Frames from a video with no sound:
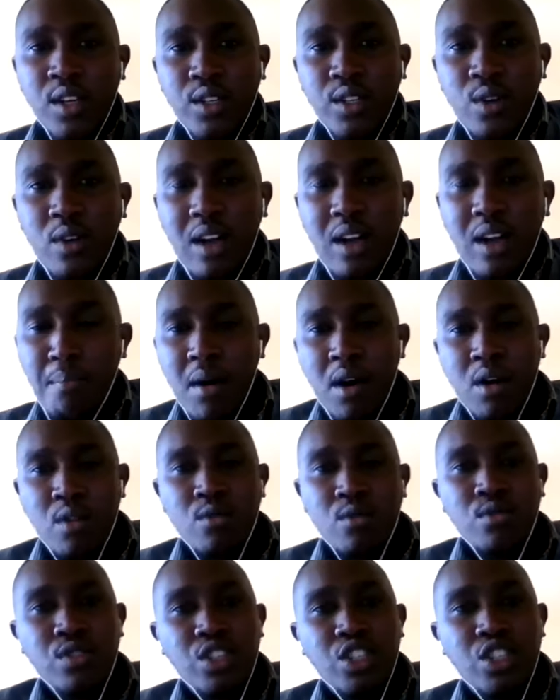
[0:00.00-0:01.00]
Talk
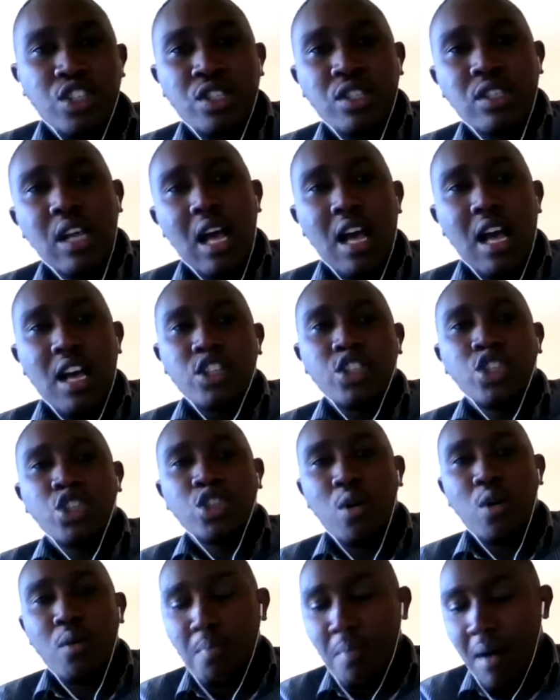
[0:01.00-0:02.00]
about a uh,
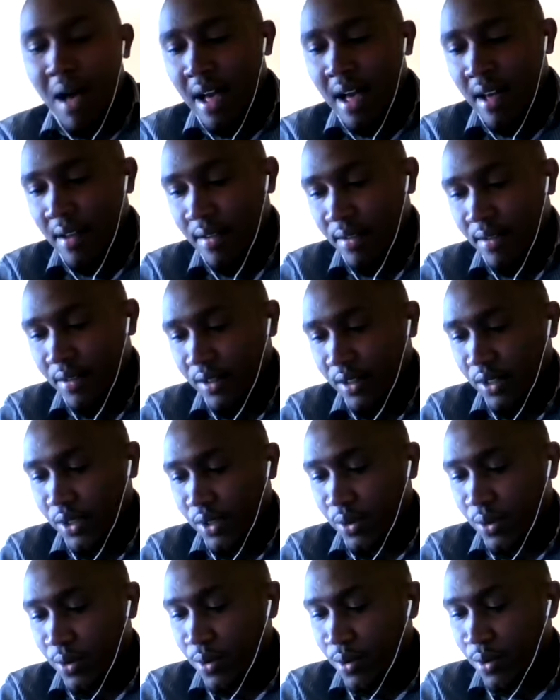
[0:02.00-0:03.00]
chopper
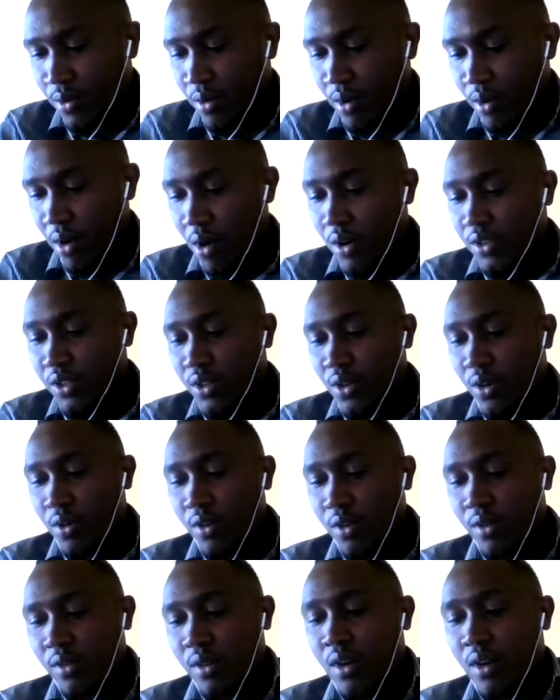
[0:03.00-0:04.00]
so
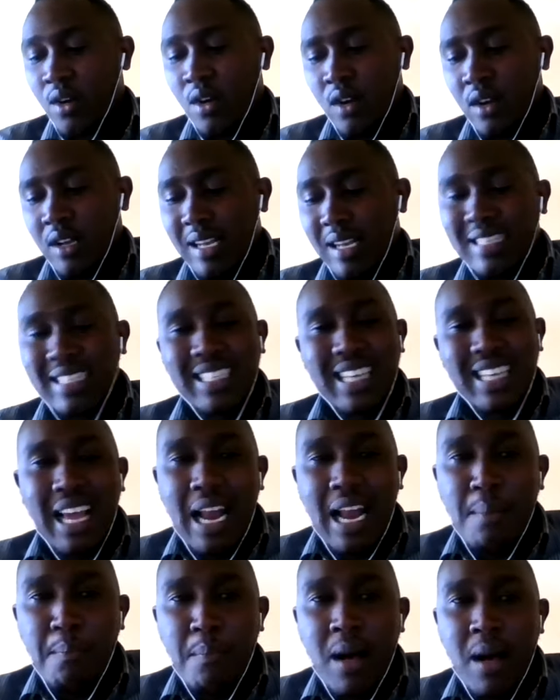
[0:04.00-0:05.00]
also
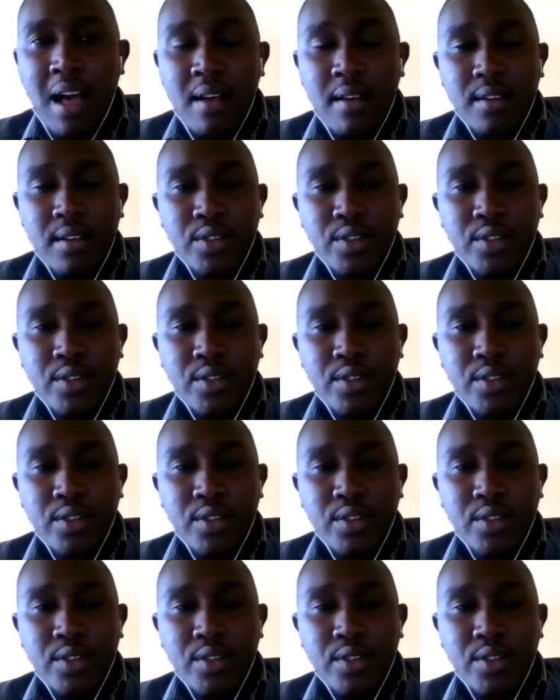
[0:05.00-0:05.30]
scrapper.